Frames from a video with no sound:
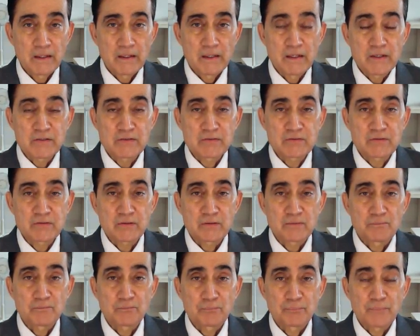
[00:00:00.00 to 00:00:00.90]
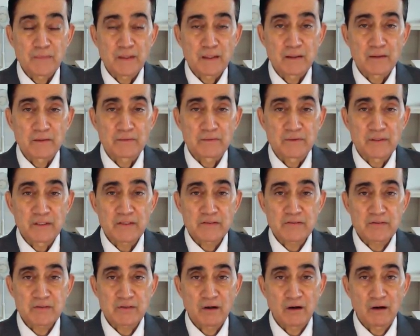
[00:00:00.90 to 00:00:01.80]
is
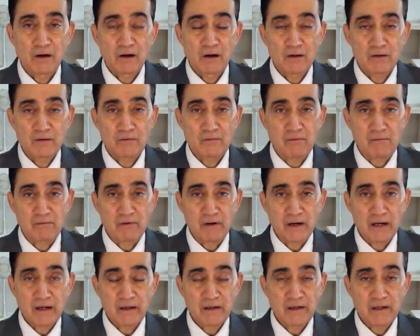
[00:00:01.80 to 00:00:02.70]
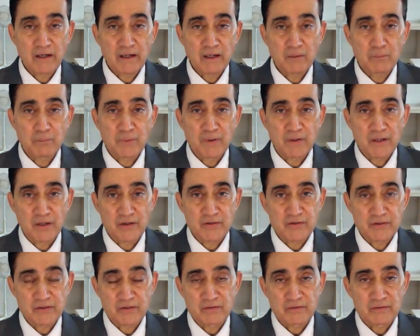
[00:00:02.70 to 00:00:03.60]
this heart-renting
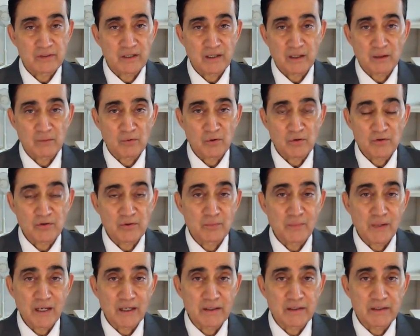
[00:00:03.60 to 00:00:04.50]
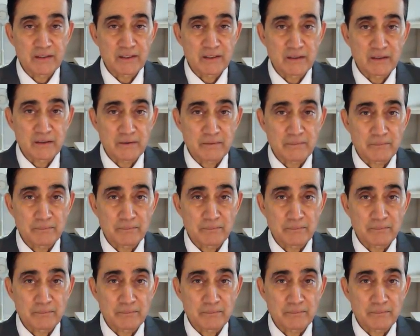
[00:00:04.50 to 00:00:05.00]
prediction that I'm going to make here.